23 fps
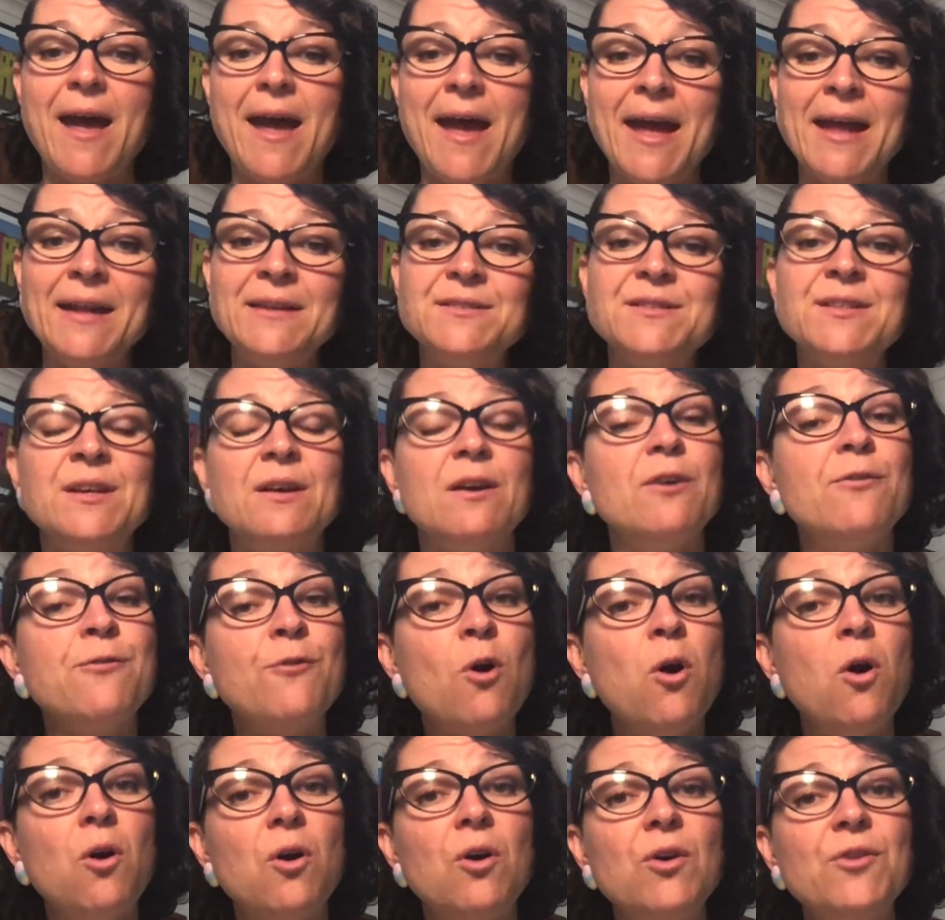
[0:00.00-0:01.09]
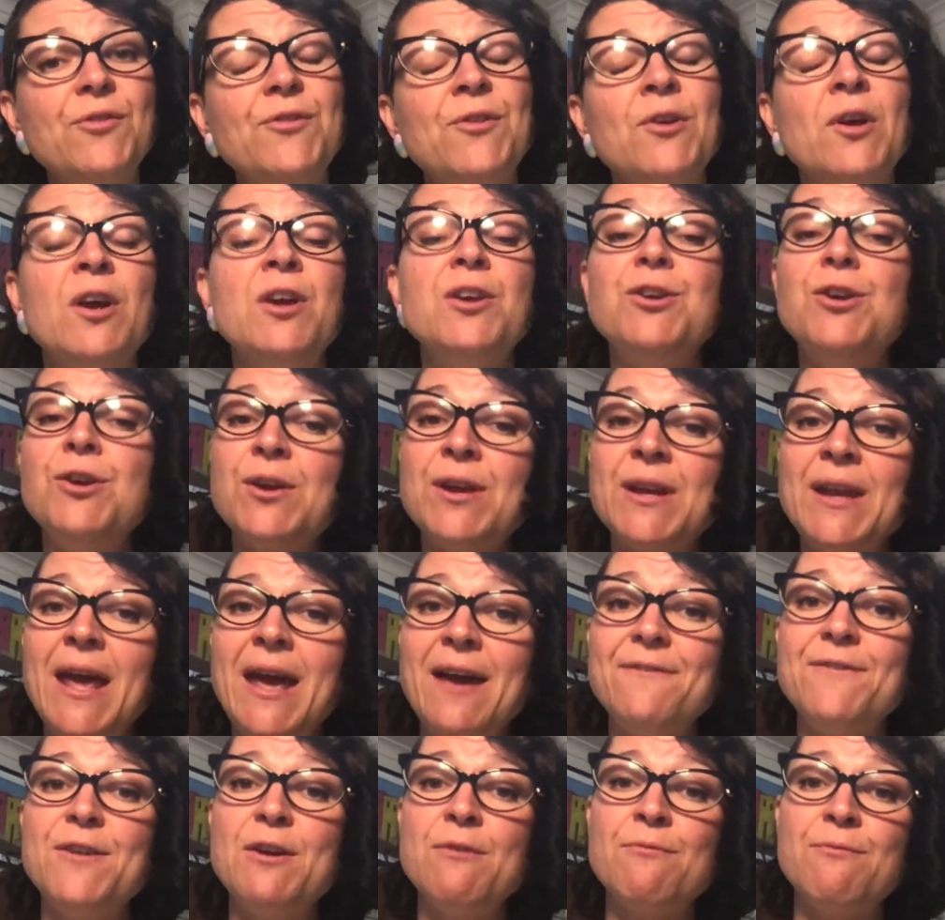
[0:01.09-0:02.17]
And of course, you can
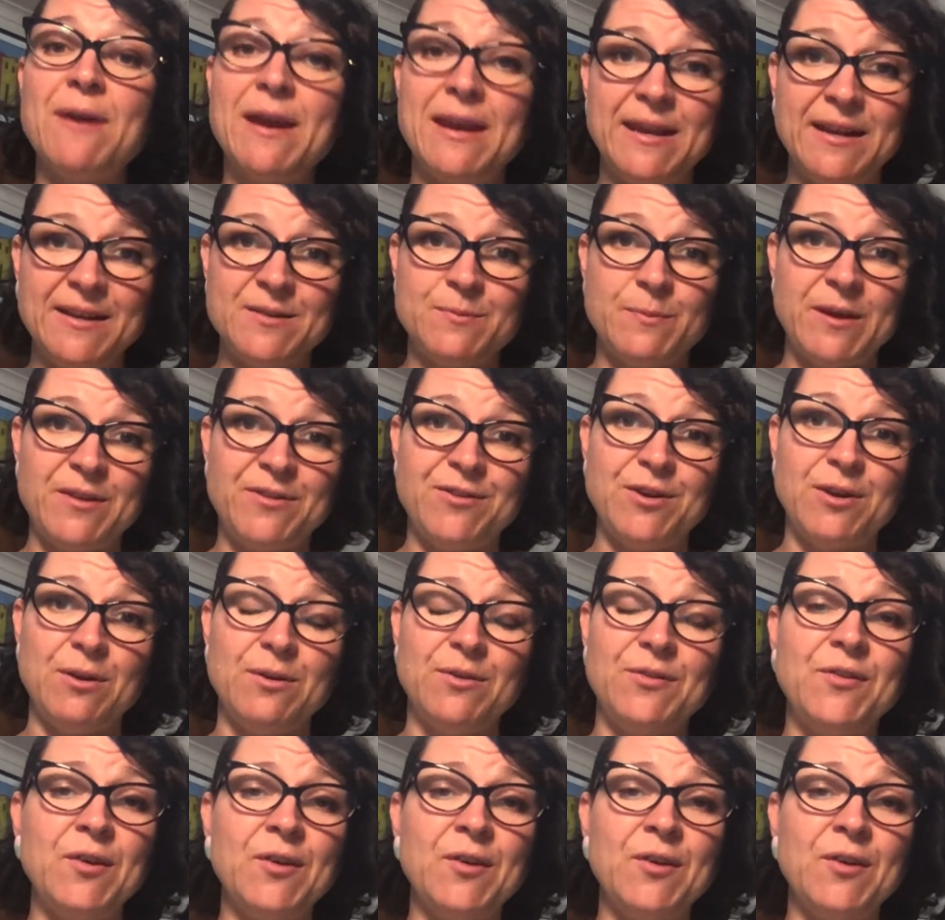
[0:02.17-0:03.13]
have your readings with you.